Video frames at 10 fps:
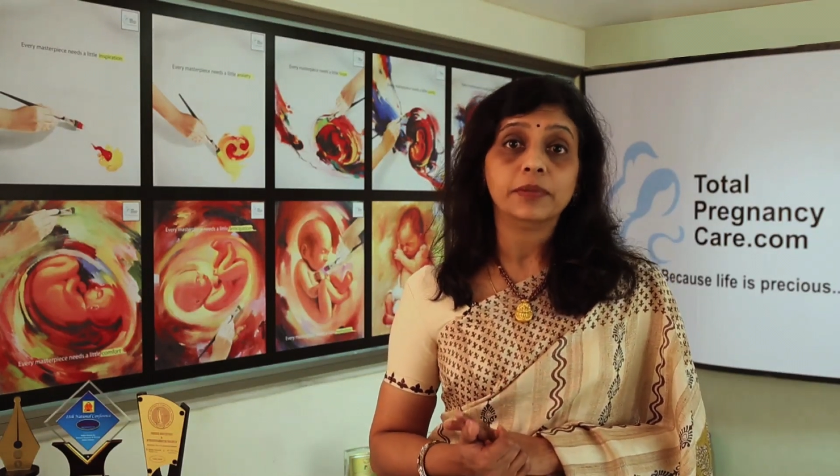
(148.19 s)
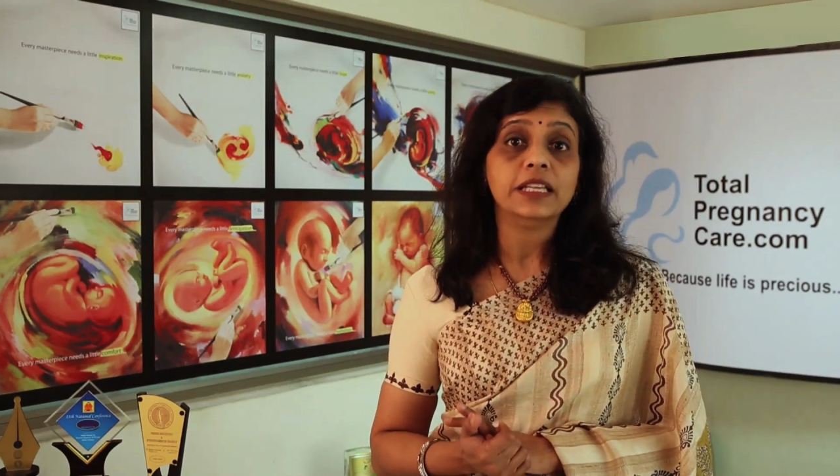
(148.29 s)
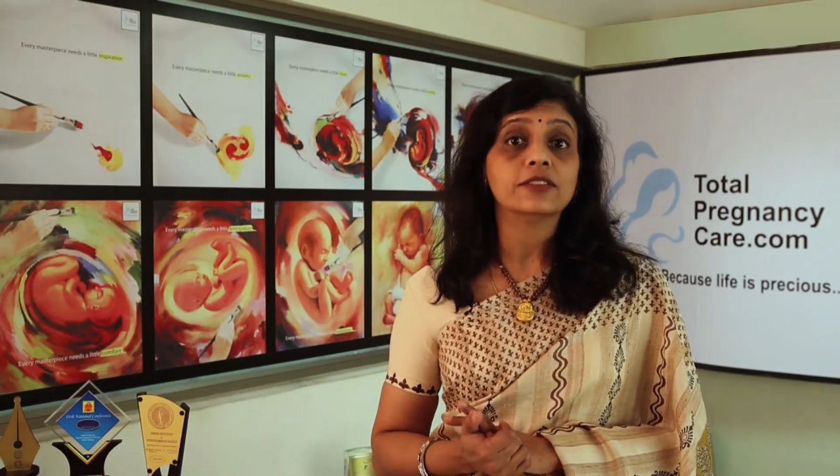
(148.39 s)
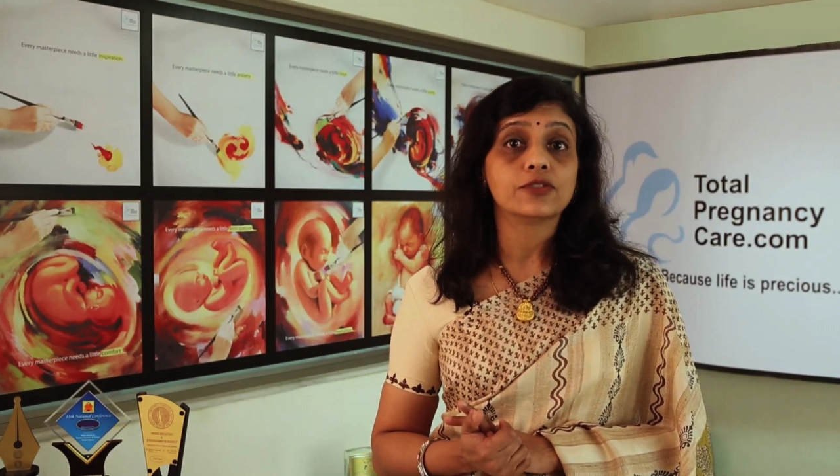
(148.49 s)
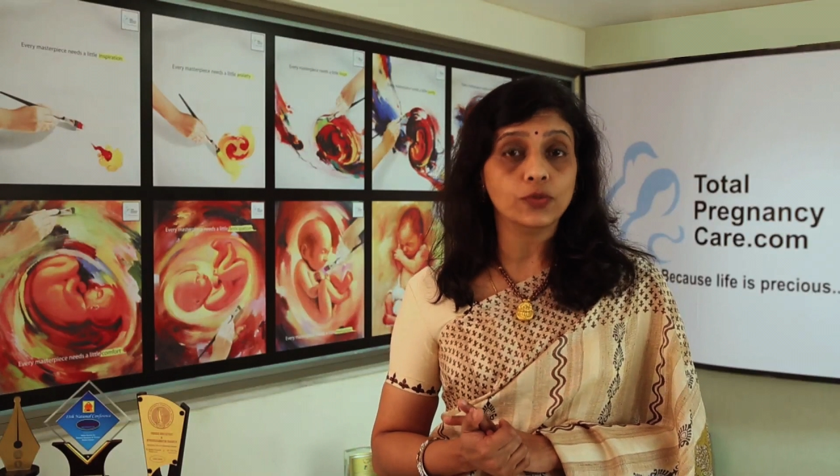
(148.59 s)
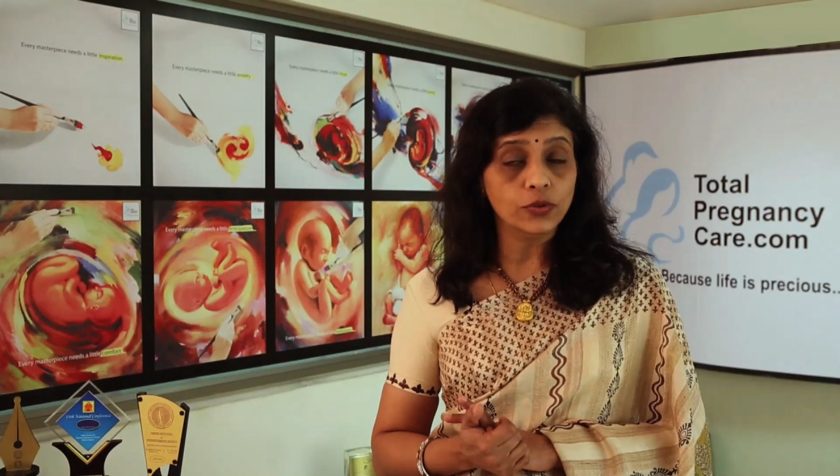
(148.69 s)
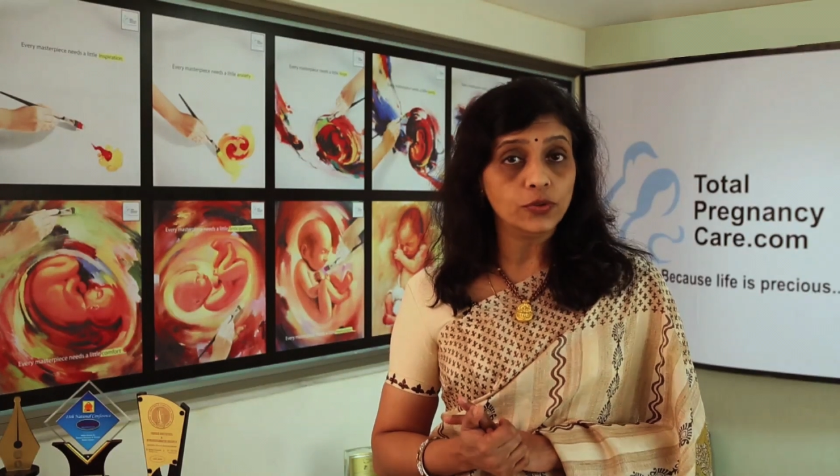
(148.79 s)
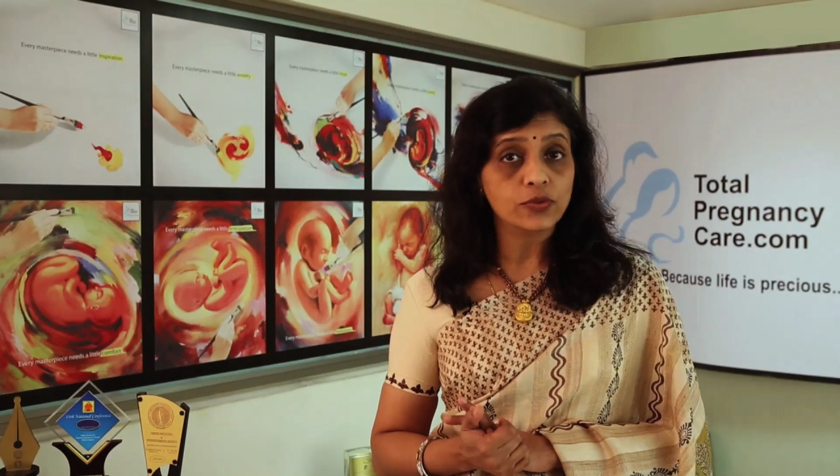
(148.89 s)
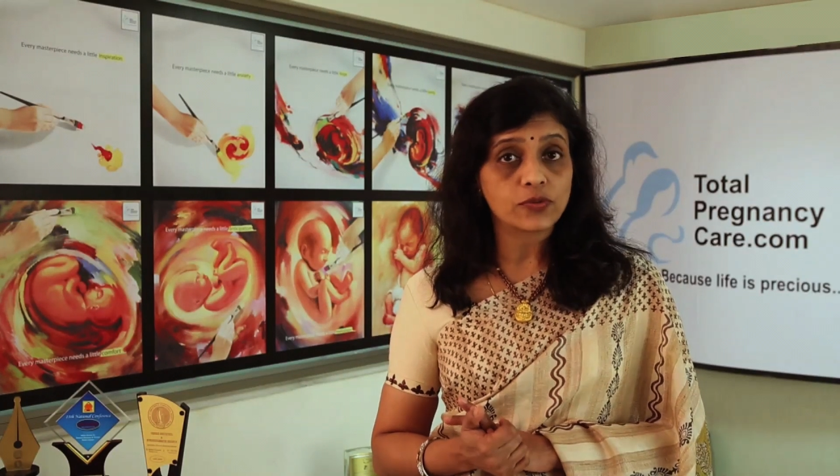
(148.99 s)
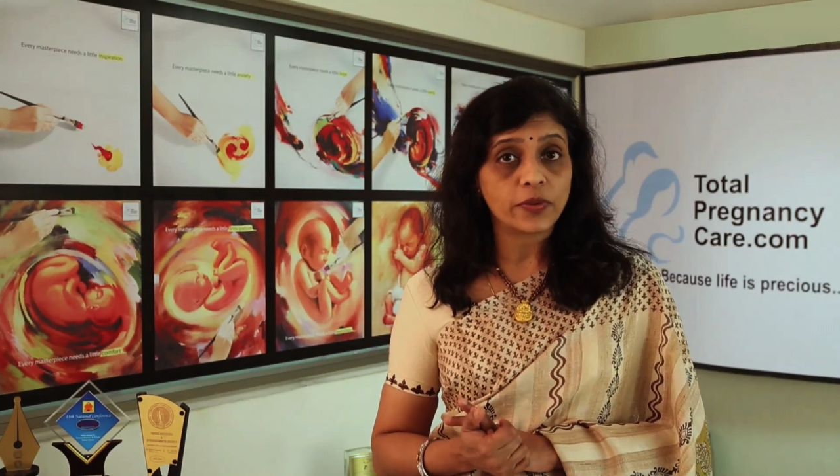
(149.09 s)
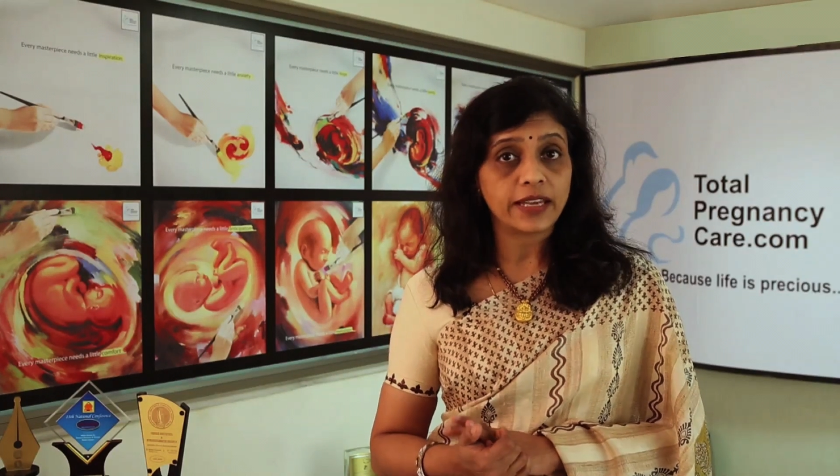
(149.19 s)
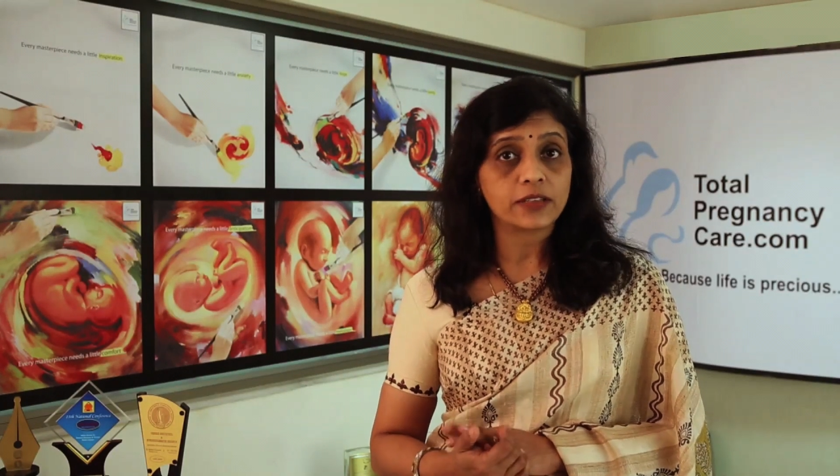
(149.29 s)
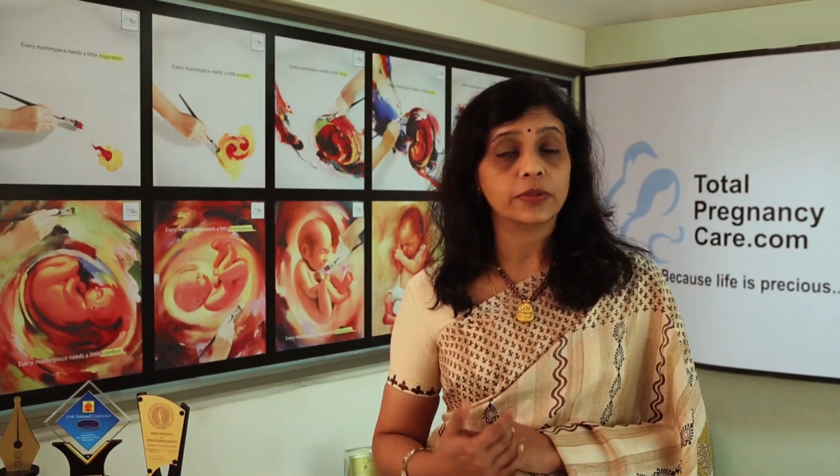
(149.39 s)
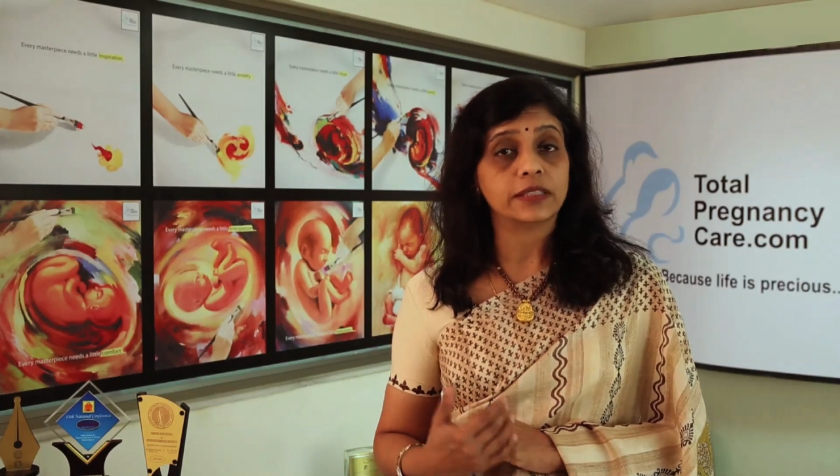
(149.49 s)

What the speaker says: please do lose weight